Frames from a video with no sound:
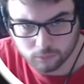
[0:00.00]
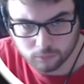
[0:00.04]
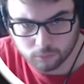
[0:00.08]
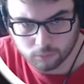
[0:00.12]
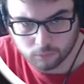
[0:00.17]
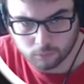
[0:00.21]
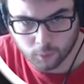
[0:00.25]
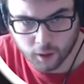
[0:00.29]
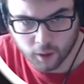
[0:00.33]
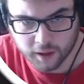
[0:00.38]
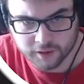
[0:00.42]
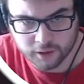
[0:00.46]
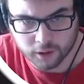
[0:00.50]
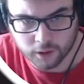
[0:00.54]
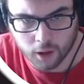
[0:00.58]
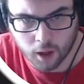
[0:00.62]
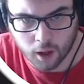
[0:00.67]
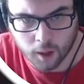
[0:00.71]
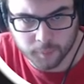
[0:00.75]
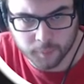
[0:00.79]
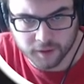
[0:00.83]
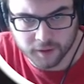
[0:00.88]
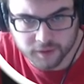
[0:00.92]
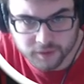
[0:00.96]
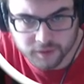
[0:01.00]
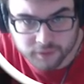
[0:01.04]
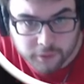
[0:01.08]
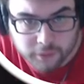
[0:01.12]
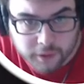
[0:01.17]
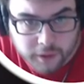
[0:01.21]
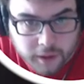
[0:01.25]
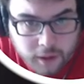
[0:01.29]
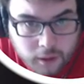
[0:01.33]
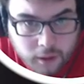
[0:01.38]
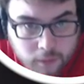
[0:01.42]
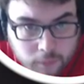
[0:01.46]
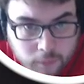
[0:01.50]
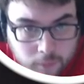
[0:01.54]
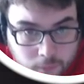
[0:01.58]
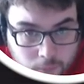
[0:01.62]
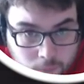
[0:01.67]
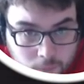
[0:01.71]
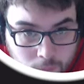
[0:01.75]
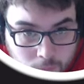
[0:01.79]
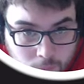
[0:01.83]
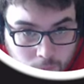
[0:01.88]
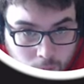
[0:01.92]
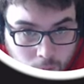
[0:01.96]
Why is there an ominous freaking
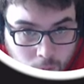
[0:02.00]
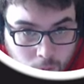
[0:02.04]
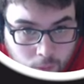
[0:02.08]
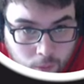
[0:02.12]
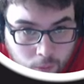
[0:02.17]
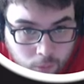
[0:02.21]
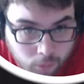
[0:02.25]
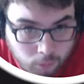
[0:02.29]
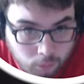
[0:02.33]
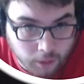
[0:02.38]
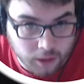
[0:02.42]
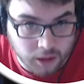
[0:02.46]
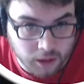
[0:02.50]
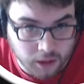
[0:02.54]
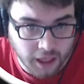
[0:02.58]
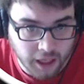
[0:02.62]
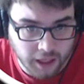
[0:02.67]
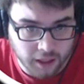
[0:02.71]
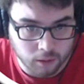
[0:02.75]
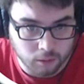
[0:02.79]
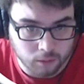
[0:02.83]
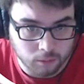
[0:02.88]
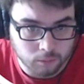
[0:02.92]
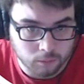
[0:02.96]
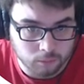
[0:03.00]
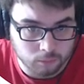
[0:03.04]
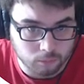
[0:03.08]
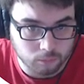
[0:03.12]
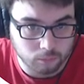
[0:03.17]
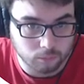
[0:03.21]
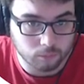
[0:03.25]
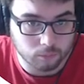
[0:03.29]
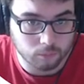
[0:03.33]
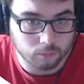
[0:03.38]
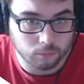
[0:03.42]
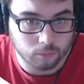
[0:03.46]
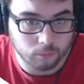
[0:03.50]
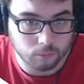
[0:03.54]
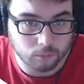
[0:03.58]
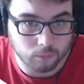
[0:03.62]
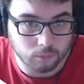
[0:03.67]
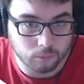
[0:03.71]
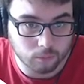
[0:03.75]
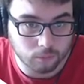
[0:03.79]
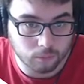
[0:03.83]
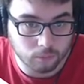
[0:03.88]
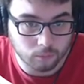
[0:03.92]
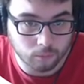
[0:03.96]
red light?
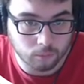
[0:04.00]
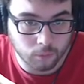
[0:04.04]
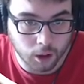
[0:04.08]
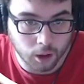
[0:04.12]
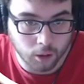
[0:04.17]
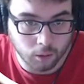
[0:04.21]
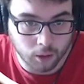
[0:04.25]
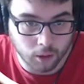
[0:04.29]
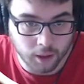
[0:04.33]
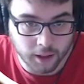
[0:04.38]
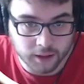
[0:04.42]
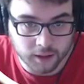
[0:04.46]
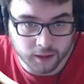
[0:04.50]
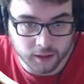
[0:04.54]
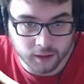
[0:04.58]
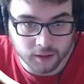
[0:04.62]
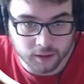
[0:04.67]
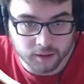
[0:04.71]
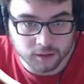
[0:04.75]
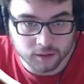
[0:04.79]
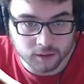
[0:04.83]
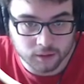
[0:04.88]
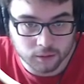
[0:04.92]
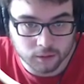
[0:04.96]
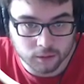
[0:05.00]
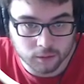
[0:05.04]
I don't like this.